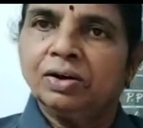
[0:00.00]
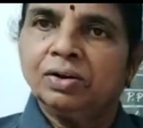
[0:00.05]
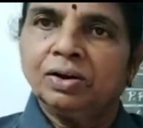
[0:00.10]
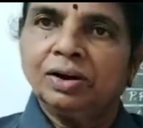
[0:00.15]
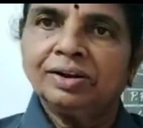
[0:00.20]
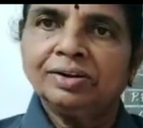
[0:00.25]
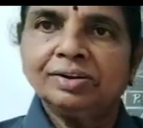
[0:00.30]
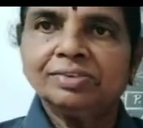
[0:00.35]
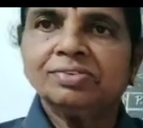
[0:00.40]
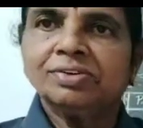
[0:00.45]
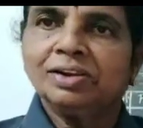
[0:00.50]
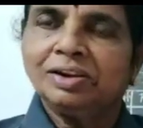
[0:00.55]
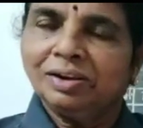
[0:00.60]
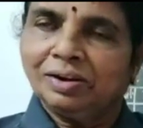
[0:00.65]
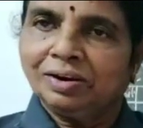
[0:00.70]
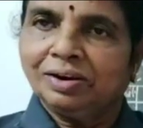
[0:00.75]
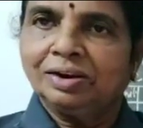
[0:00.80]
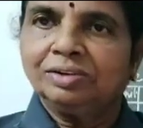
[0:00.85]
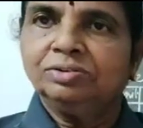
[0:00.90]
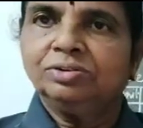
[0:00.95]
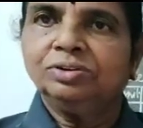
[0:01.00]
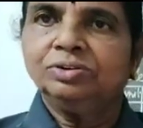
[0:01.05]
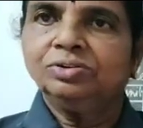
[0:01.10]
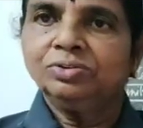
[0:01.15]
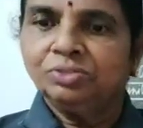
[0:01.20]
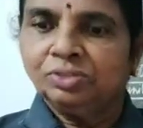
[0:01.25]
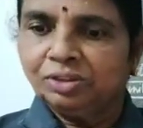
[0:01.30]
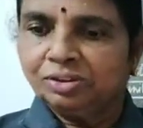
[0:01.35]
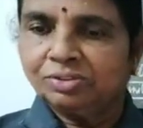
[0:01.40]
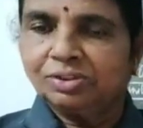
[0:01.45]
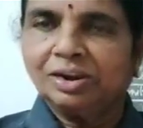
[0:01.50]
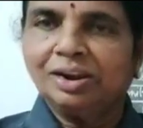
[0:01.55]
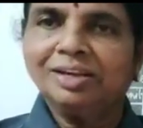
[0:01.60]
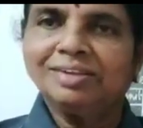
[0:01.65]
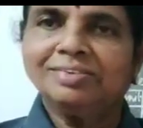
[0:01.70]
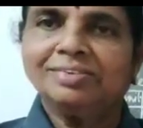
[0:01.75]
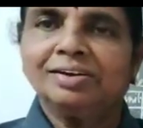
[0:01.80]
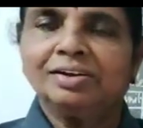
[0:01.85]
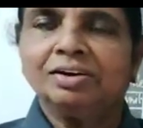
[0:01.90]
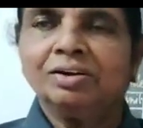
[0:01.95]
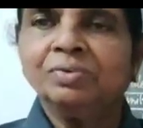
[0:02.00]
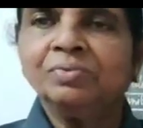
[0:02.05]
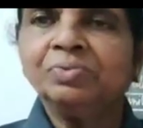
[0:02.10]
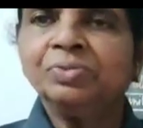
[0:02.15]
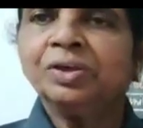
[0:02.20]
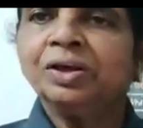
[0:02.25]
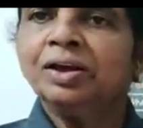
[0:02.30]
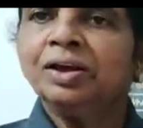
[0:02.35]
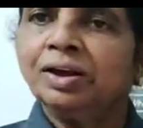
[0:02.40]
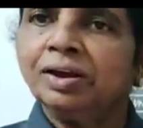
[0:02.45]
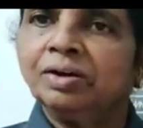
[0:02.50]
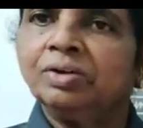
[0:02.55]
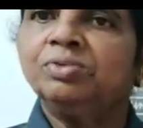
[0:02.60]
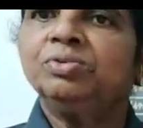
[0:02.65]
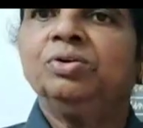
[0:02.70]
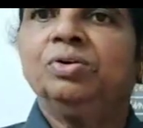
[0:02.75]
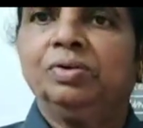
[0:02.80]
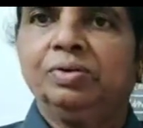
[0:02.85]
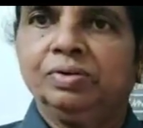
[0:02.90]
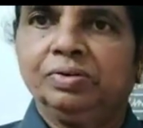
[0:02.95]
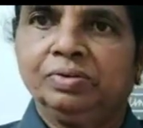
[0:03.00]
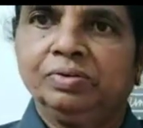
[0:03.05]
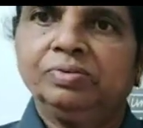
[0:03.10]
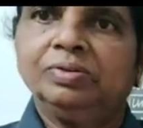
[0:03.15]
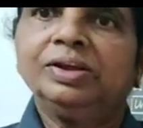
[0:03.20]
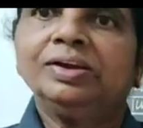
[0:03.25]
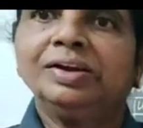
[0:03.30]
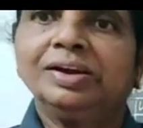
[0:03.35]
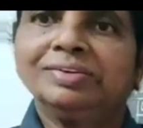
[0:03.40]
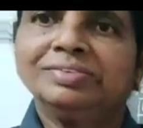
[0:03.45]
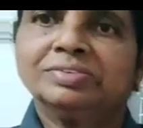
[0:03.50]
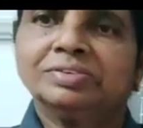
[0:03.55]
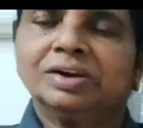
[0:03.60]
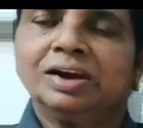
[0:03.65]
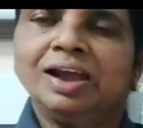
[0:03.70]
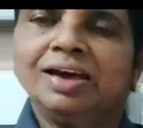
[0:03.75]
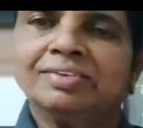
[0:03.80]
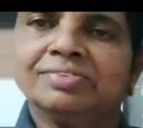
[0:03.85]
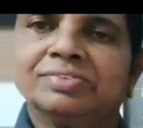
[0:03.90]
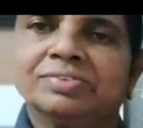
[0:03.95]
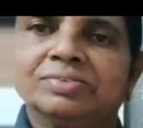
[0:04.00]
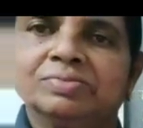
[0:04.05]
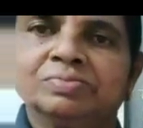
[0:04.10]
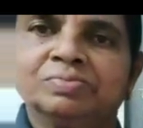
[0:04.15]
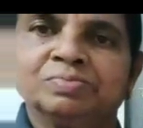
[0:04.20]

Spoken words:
Let us continue this lesson the next class.